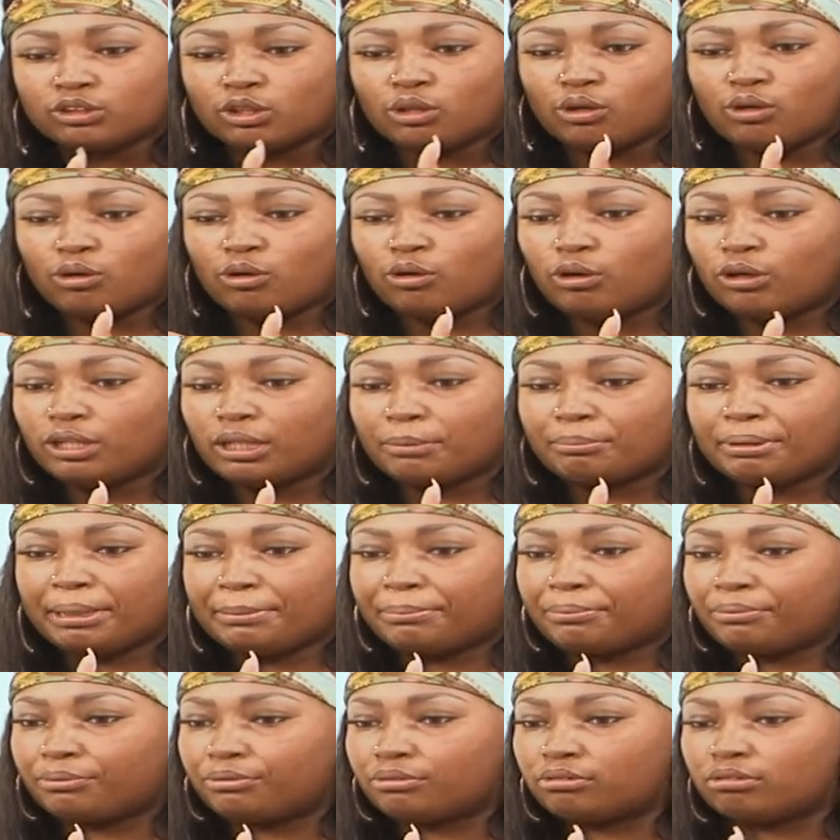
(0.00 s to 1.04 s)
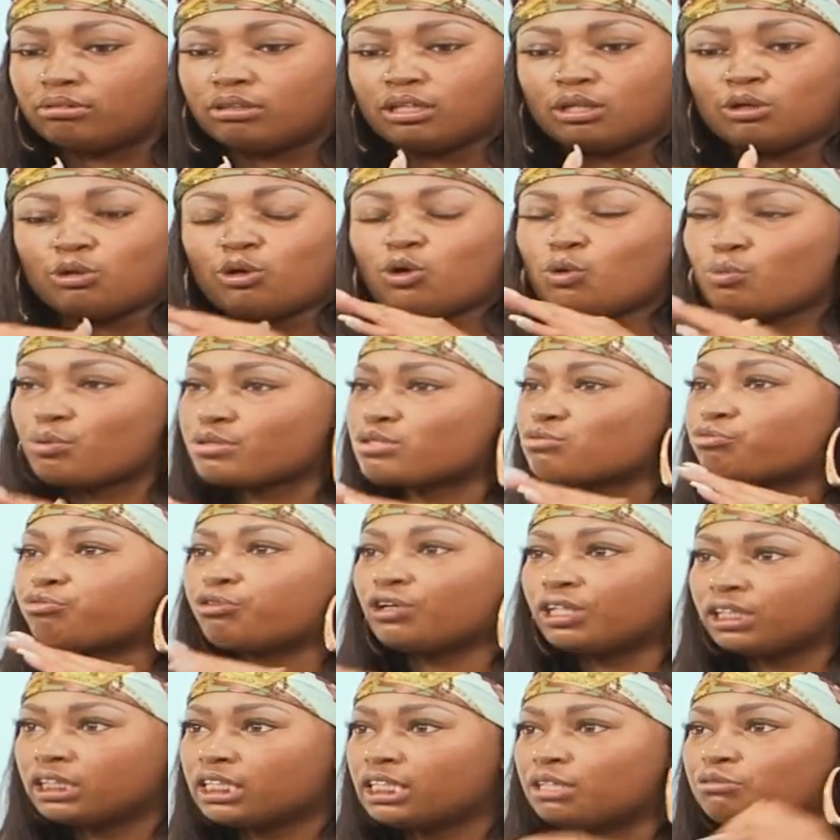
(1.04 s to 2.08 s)
all them people who was
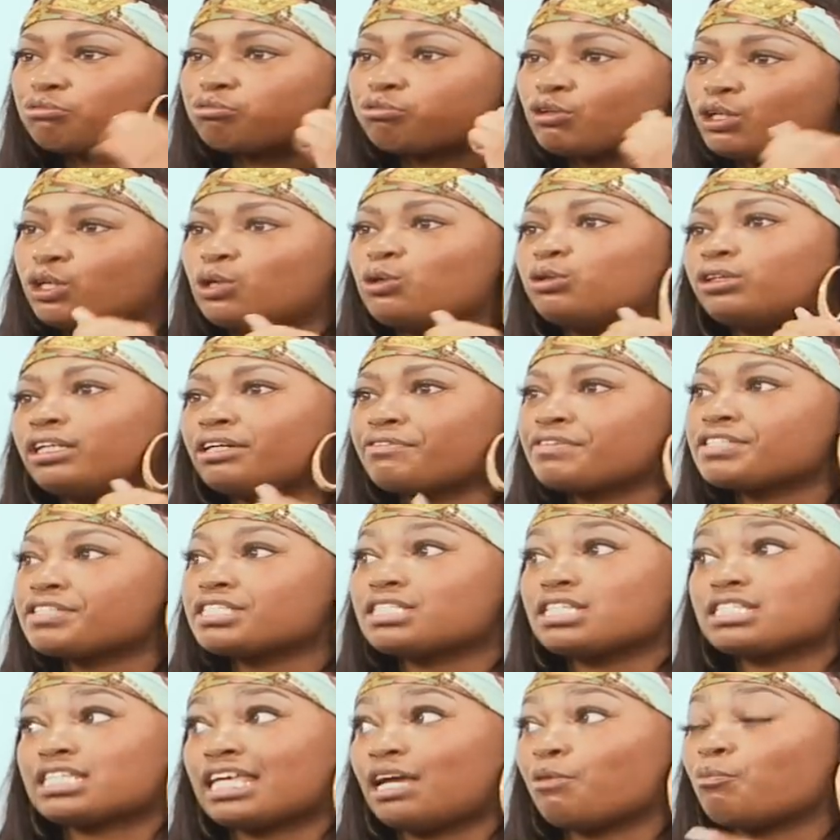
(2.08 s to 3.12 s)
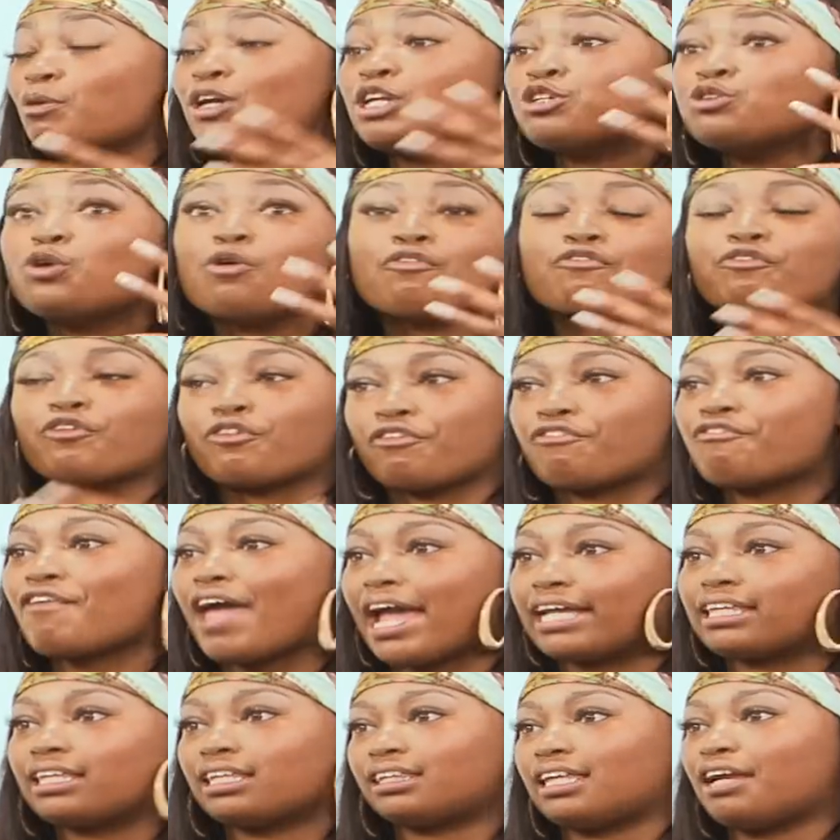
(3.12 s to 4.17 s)
really real lyricists, and we knew for a
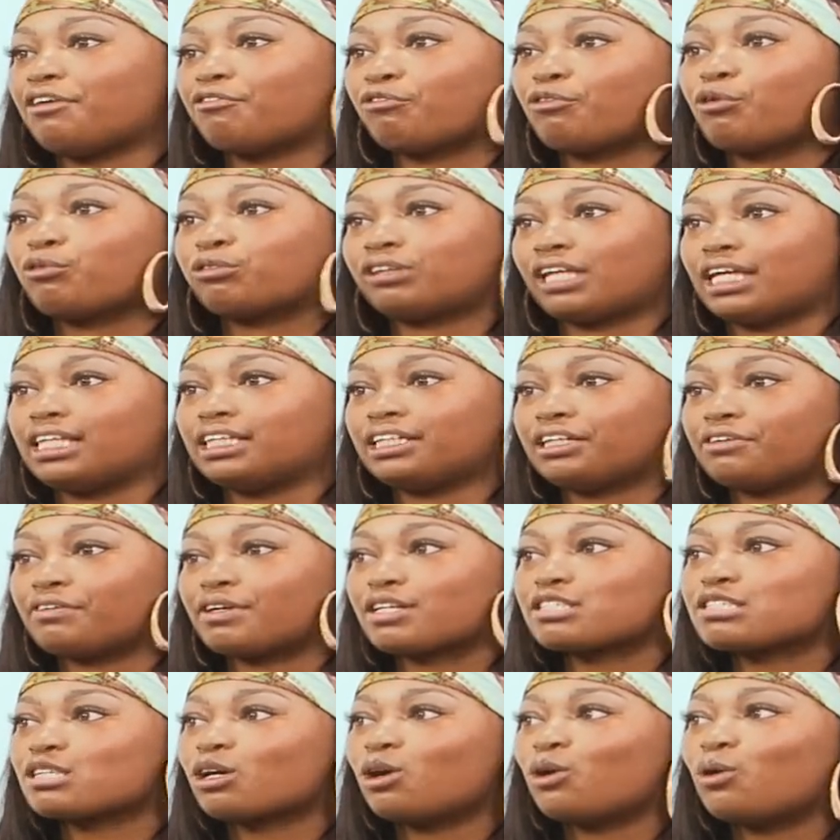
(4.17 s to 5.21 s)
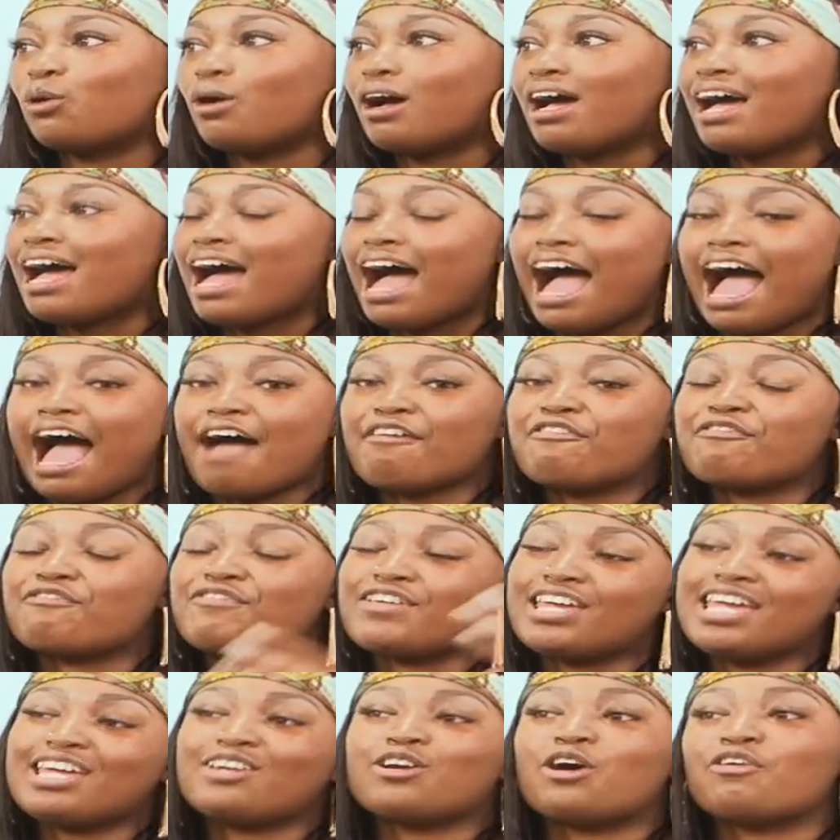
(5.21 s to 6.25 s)
fact that they wrote their lyrics. So I
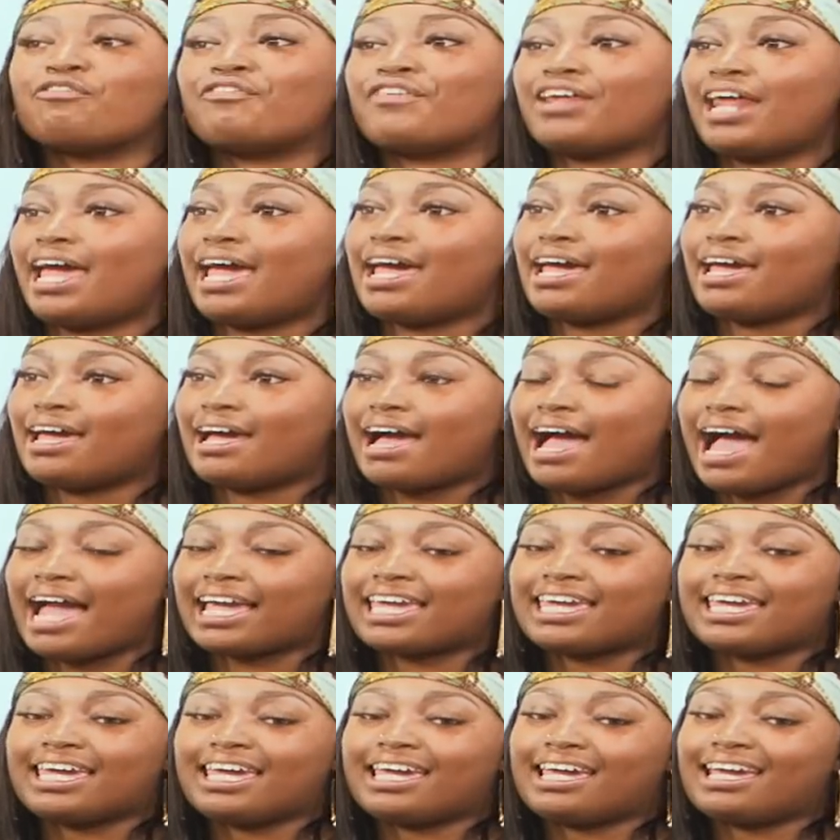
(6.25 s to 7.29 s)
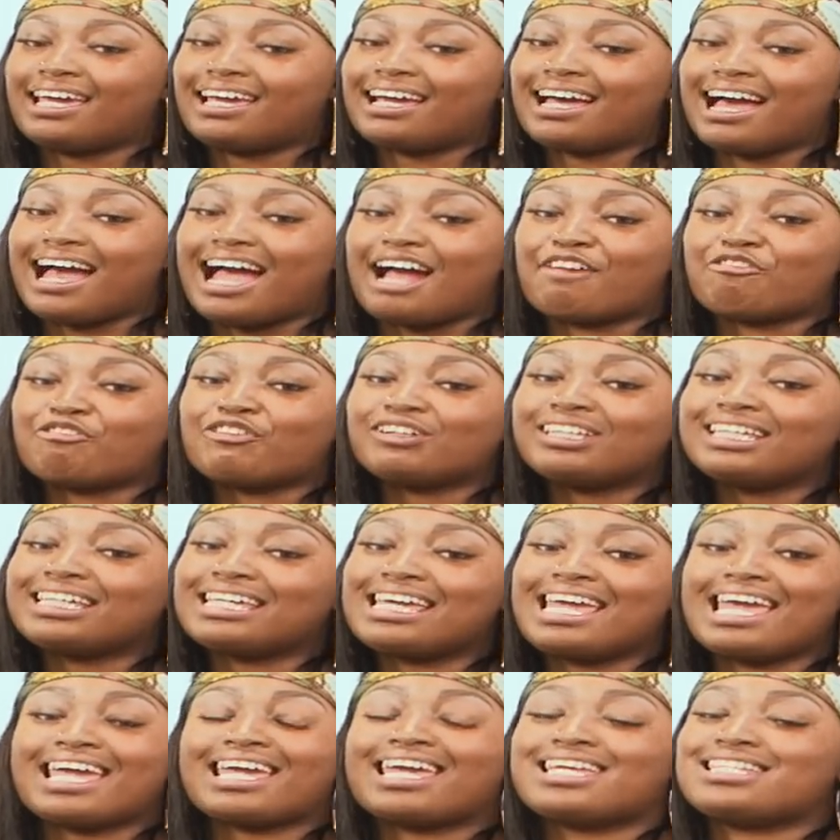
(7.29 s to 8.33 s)
feed off of that. I really
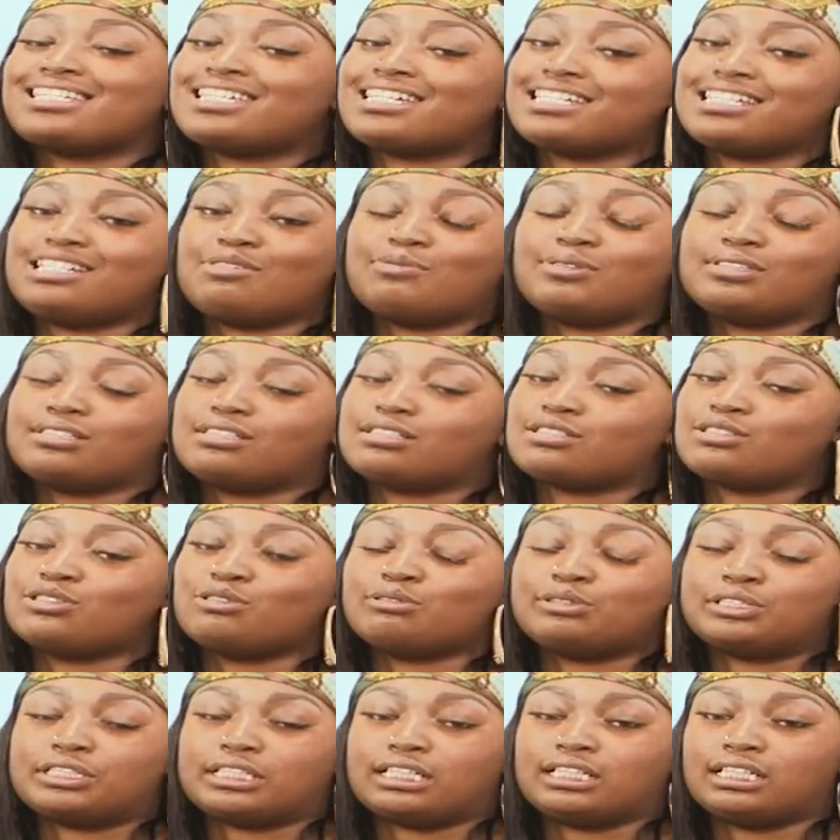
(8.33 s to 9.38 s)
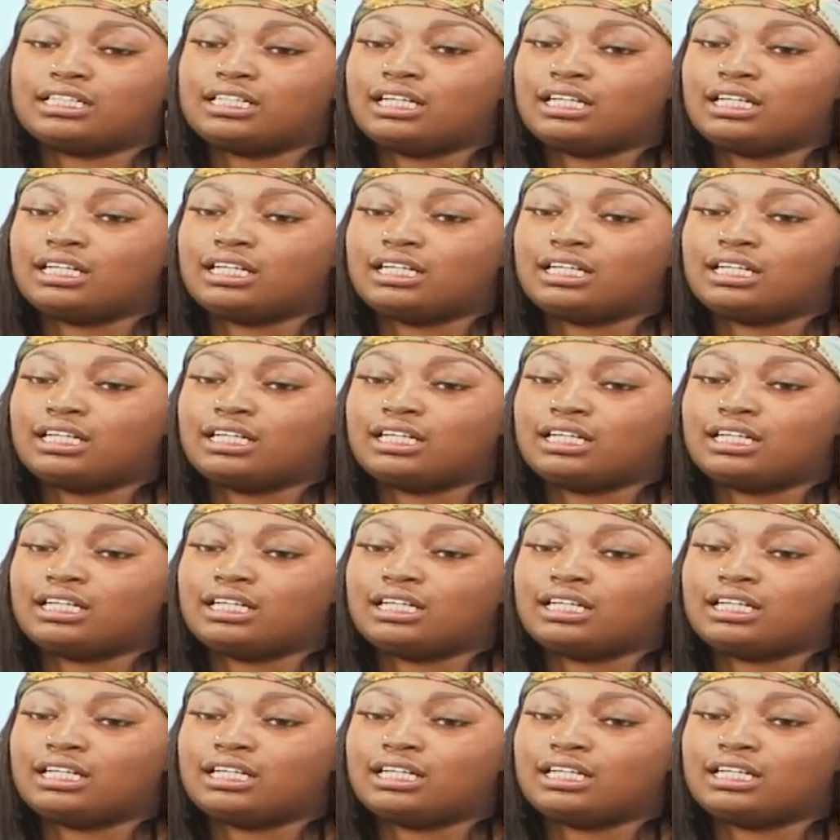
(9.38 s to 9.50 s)
can't get jiggy with this new shit.